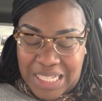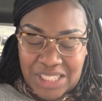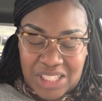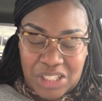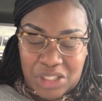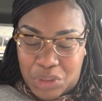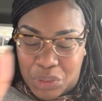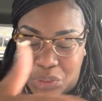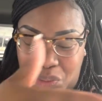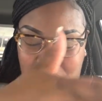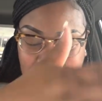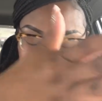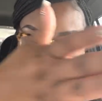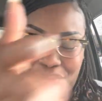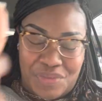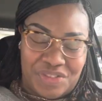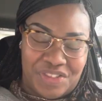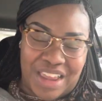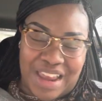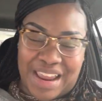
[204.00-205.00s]
to do
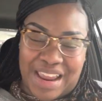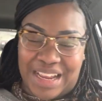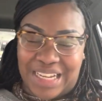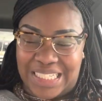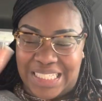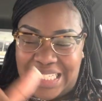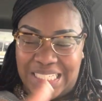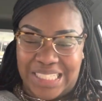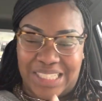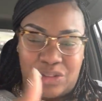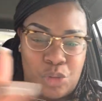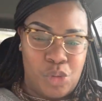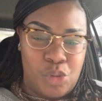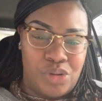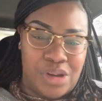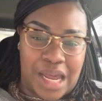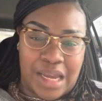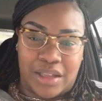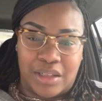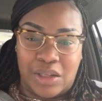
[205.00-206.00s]
certain things. He threw
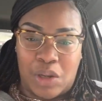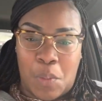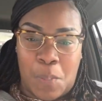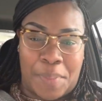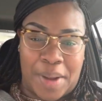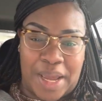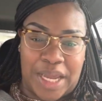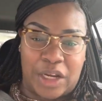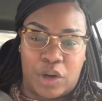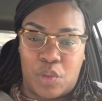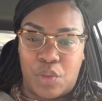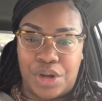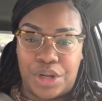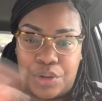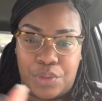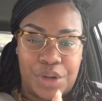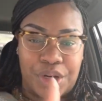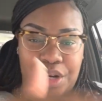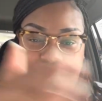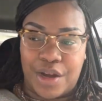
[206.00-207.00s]
like a little banquet
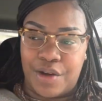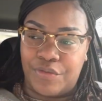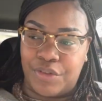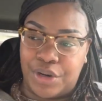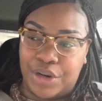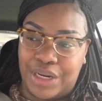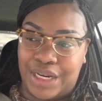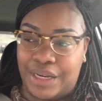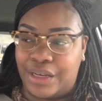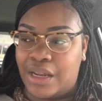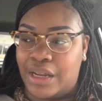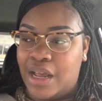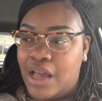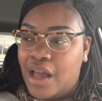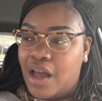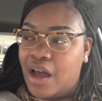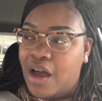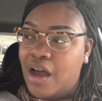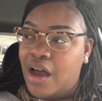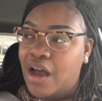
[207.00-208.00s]
or whatever, and
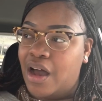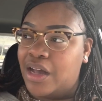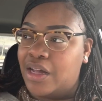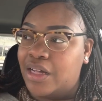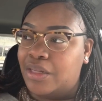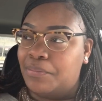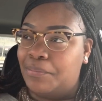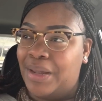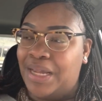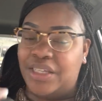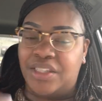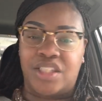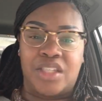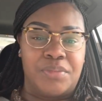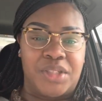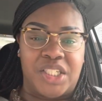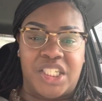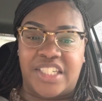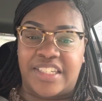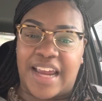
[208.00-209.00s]
made
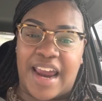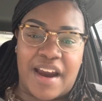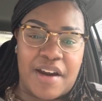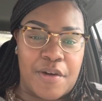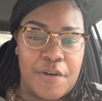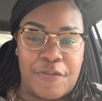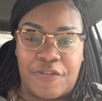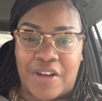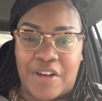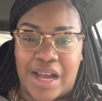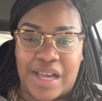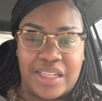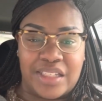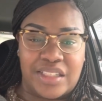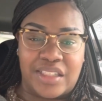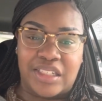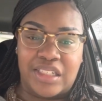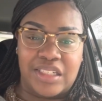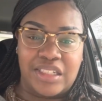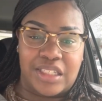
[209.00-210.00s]
some
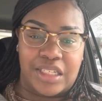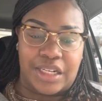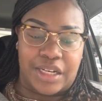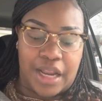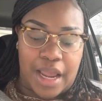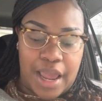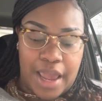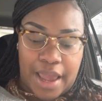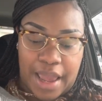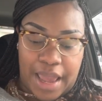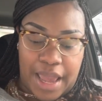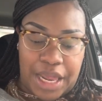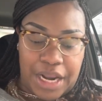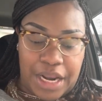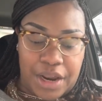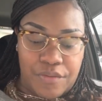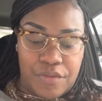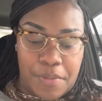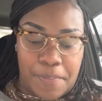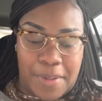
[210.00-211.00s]
sacrifices and had
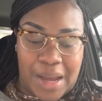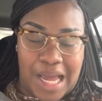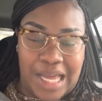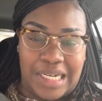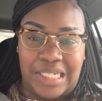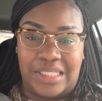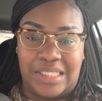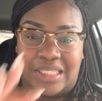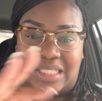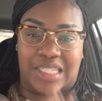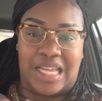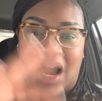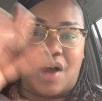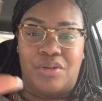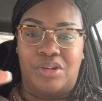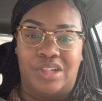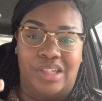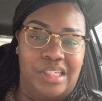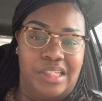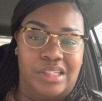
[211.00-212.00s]
everybody
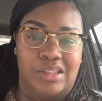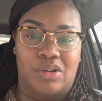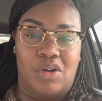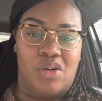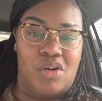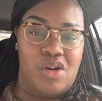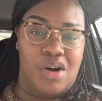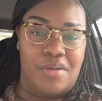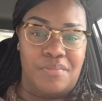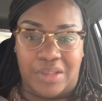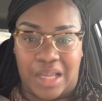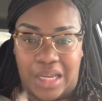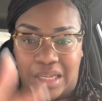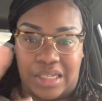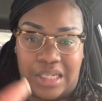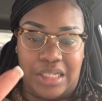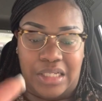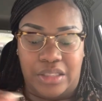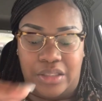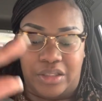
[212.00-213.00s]
sounding the alarm
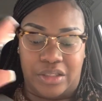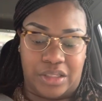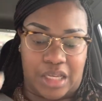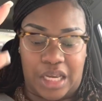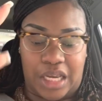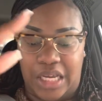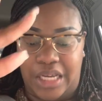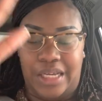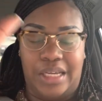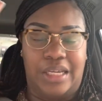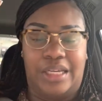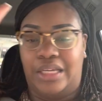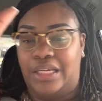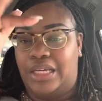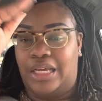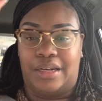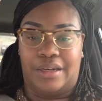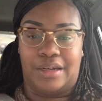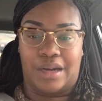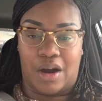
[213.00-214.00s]
like he's
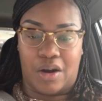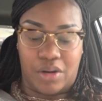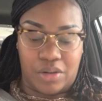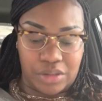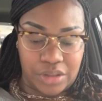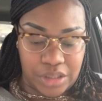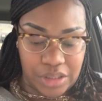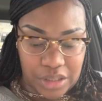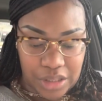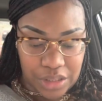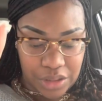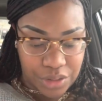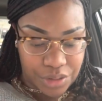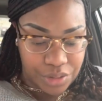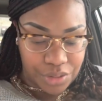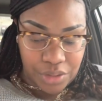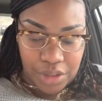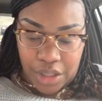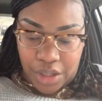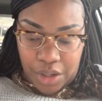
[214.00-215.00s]
king and all this here
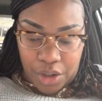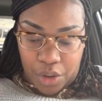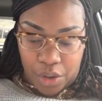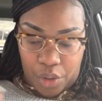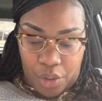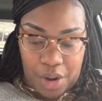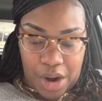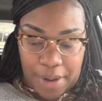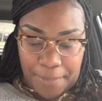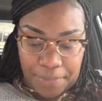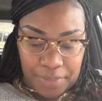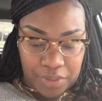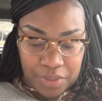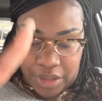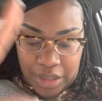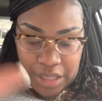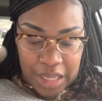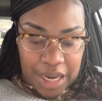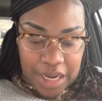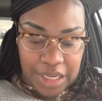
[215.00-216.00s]
crap
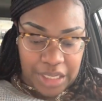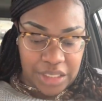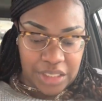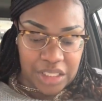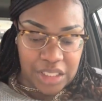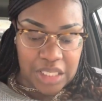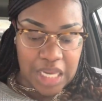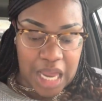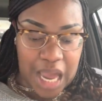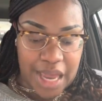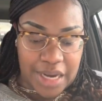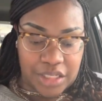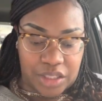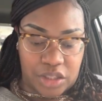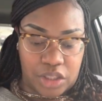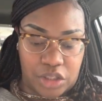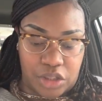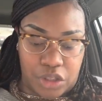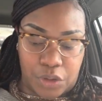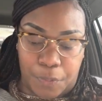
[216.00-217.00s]
that he decided
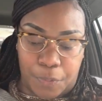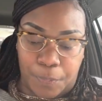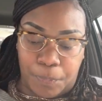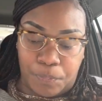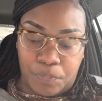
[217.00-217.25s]
to do.